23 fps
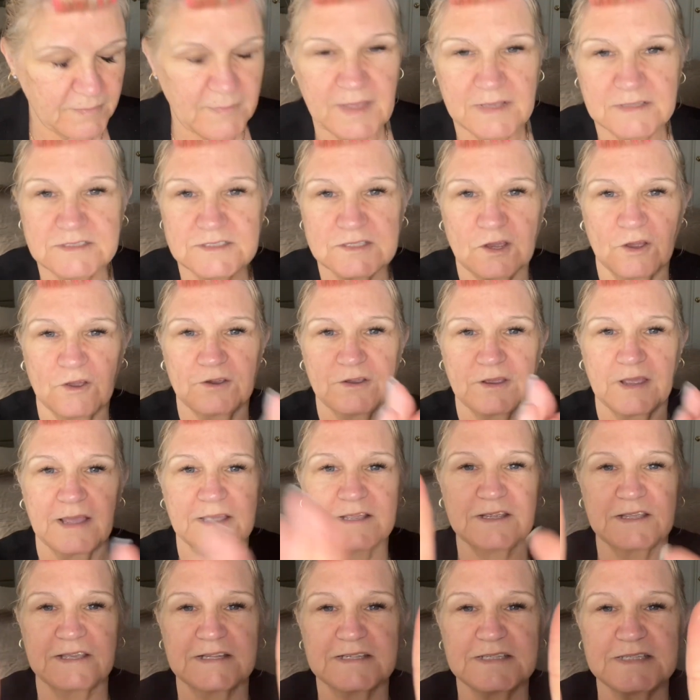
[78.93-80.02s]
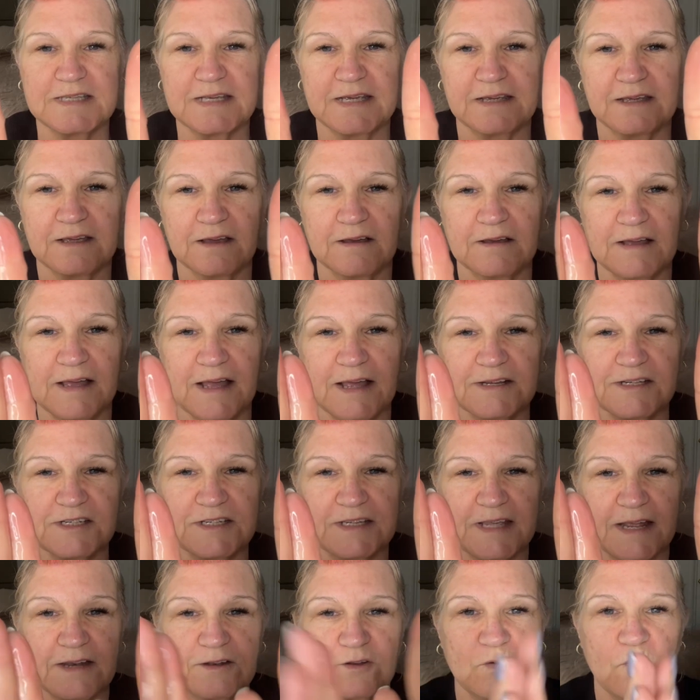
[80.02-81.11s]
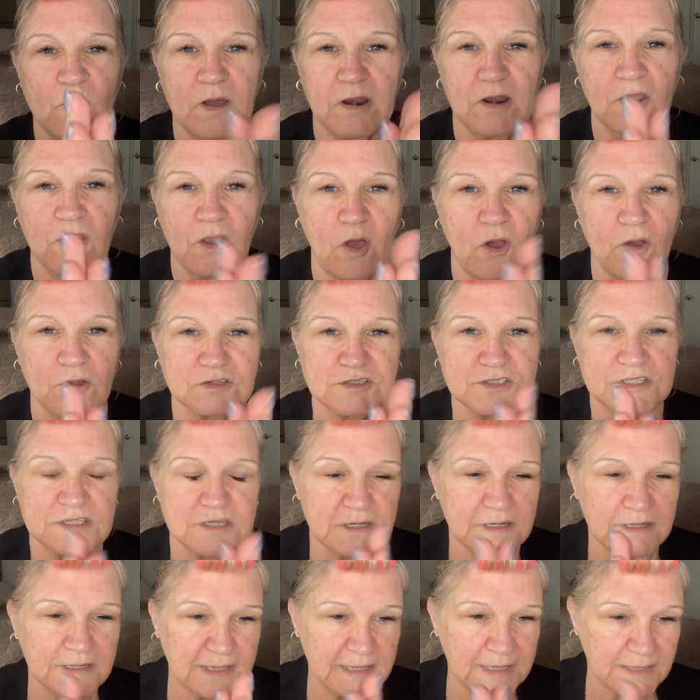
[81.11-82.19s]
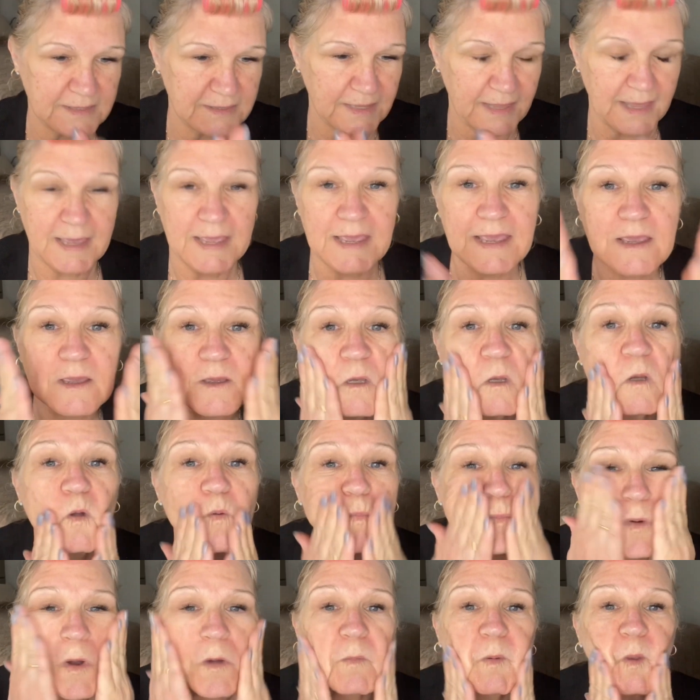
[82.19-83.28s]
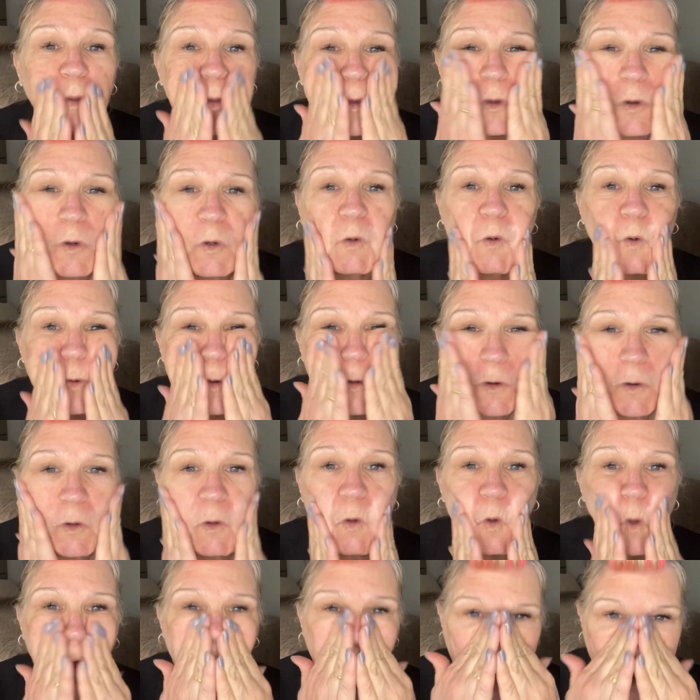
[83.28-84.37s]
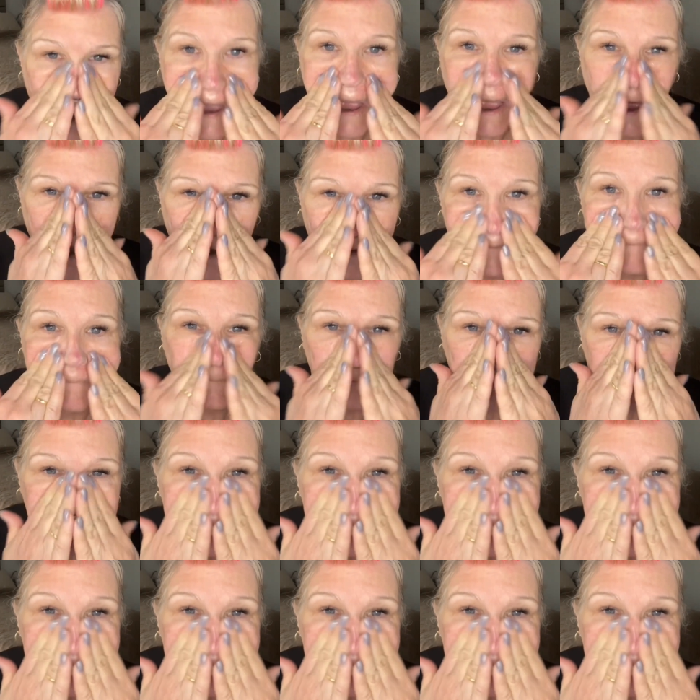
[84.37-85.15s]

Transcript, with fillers: so you can see uh, I get quite a lot in there. Probably could do um,